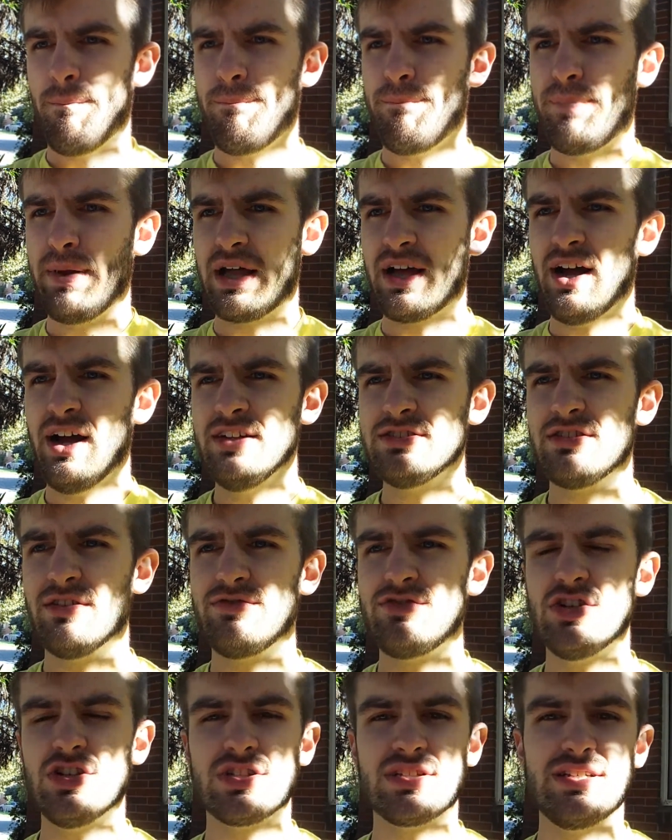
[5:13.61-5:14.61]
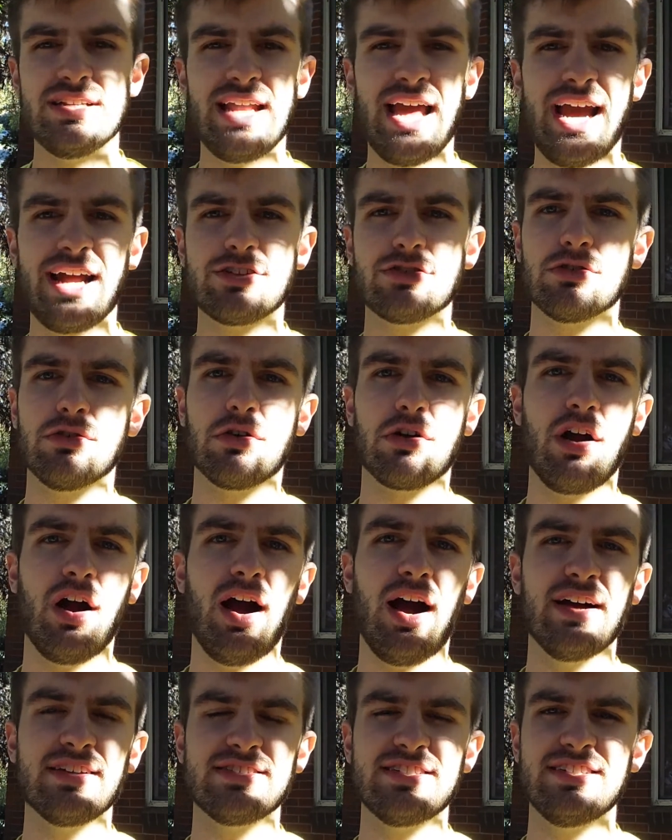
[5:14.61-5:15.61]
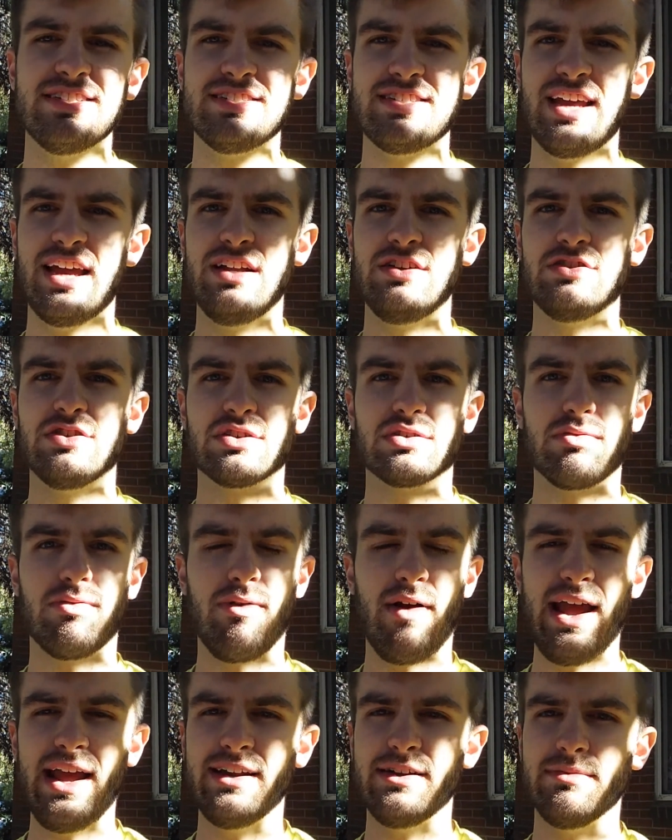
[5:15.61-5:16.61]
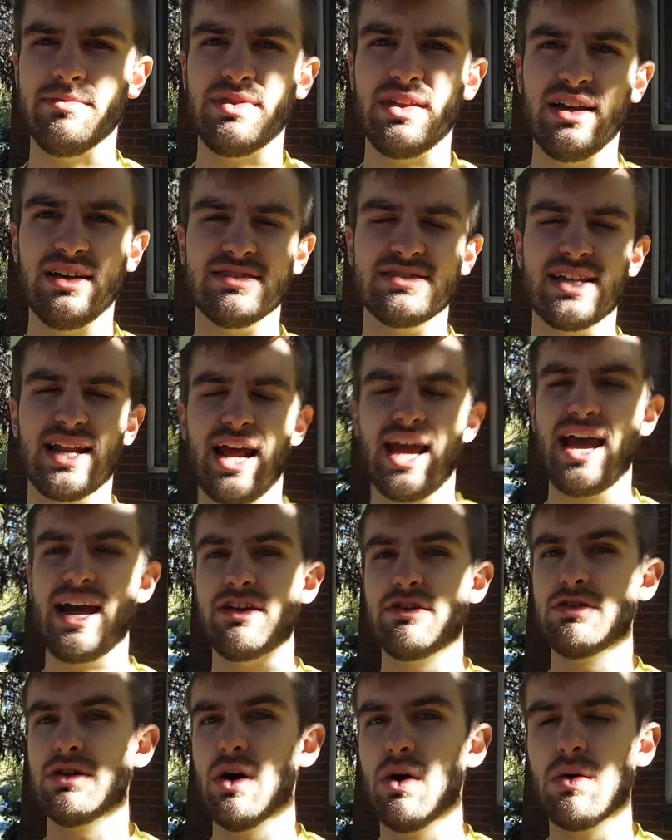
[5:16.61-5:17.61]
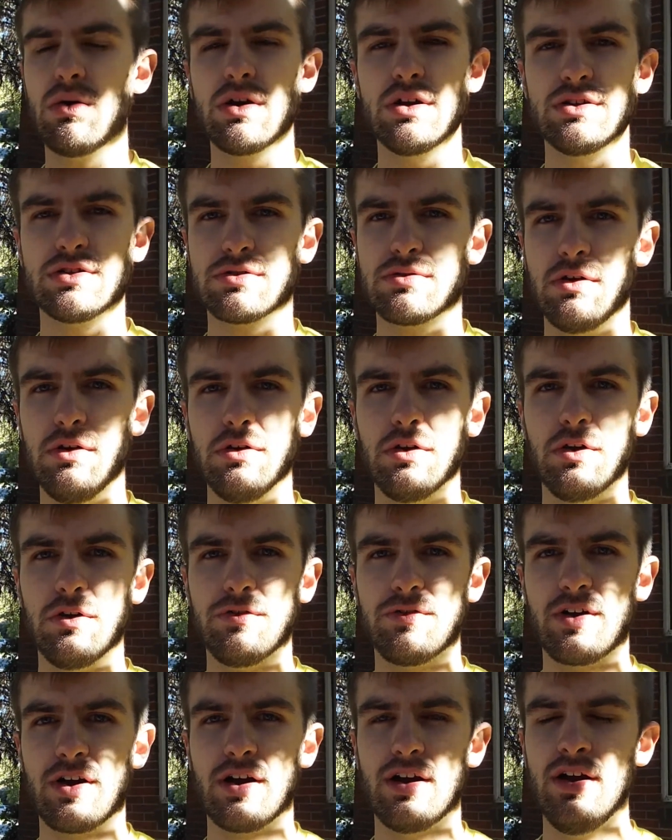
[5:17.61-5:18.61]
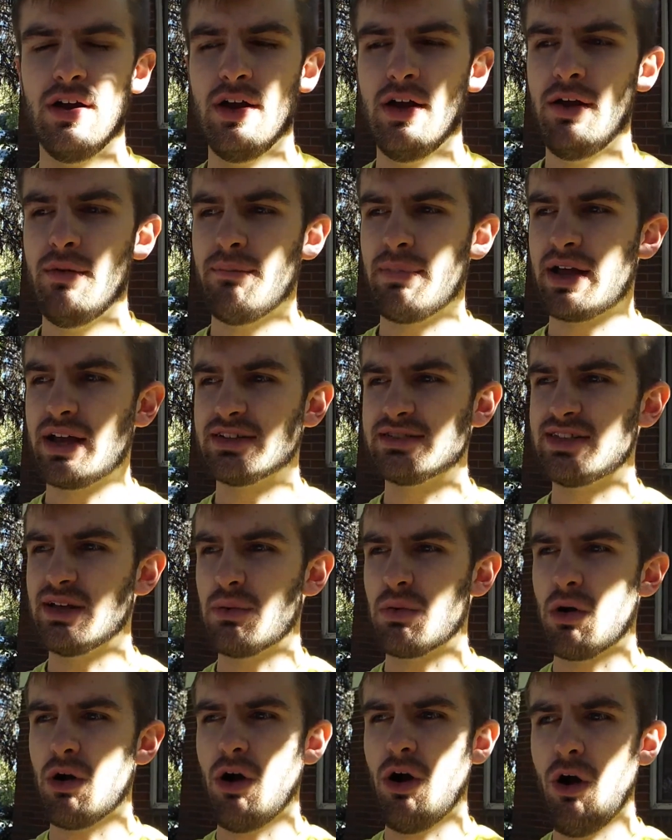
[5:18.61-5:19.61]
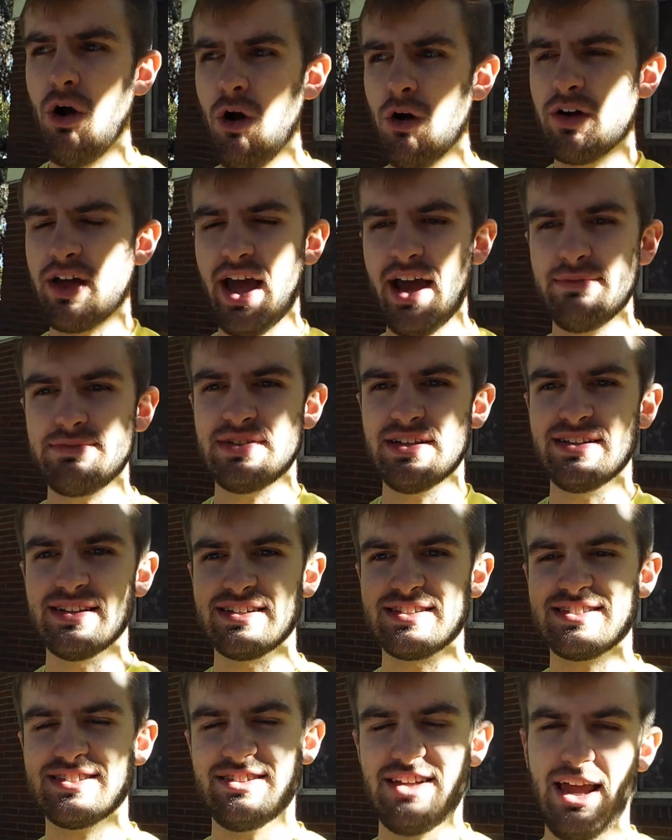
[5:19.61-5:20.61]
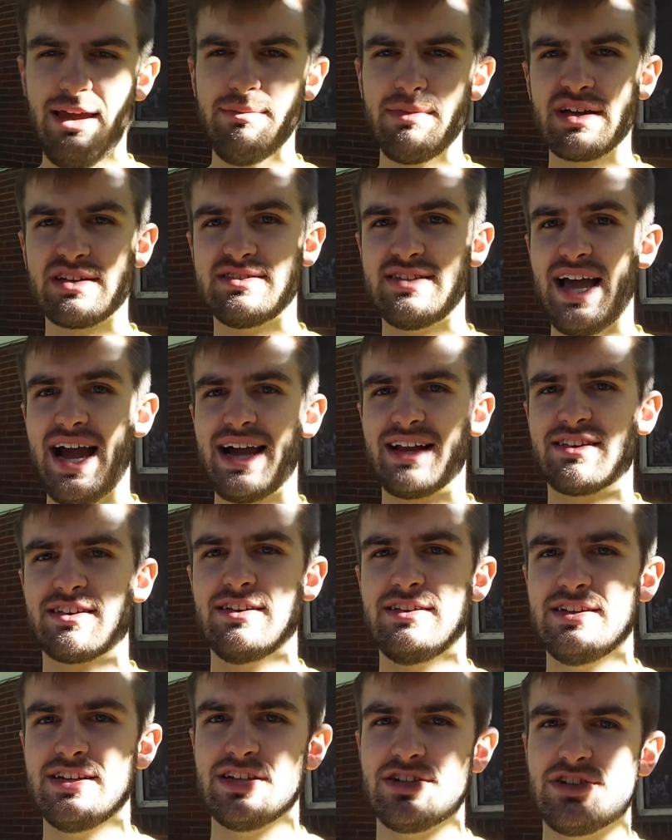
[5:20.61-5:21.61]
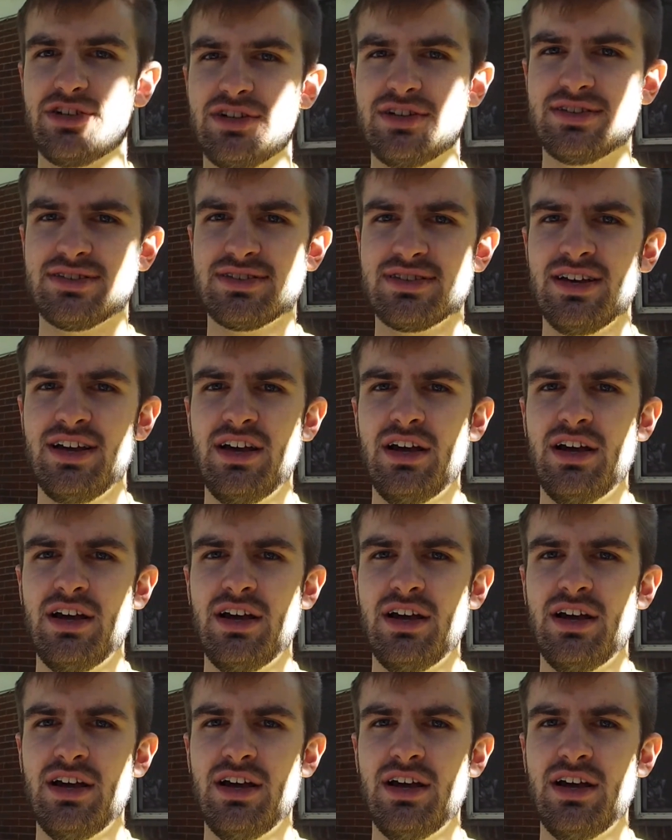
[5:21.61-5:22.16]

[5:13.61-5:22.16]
because of just natural causes and just random things that I had no control over, because they were all kept in the same exact conditions,